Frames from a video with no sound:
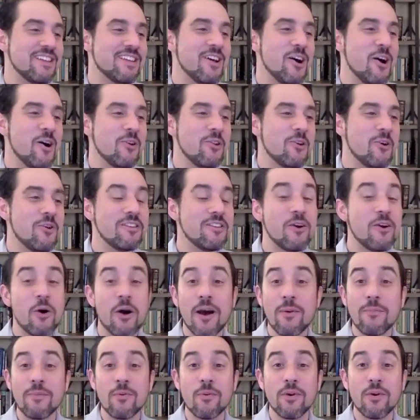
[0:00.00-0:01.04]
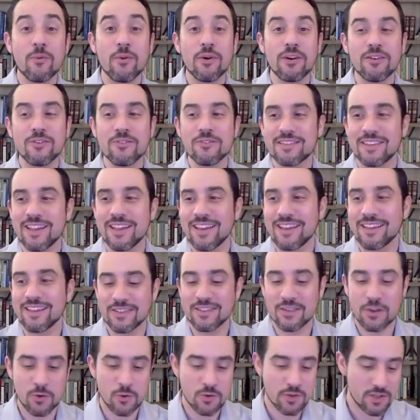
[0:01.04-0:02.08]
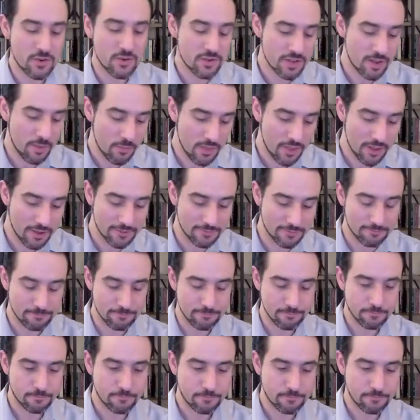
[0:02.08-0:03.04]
No, I mean, what you're saying. So something.